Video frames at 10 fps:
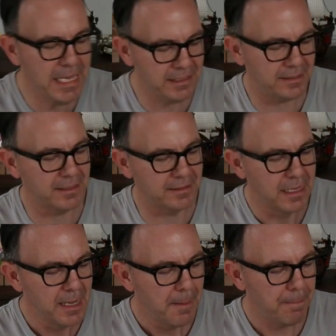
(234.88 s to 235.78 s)

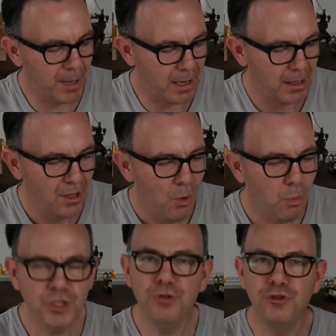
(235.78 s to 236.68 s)
pieces, but
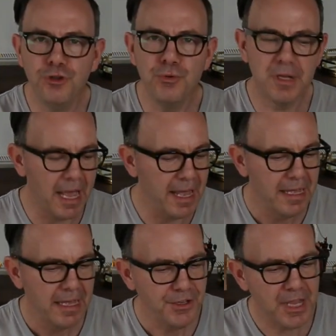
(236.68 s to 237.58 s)
what you do
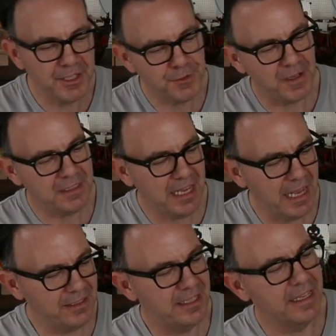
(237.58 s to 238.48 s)
get, you get this
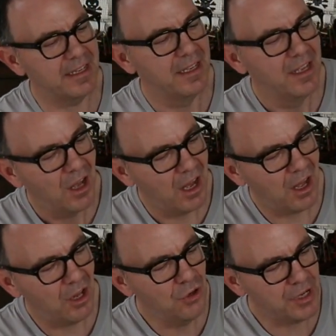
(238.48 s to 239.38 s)
fantastic
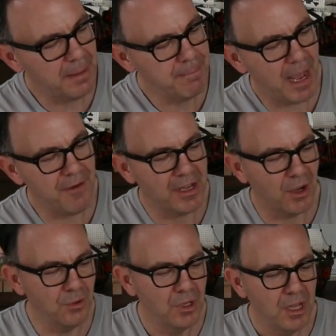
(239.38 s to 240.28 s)
looking Mario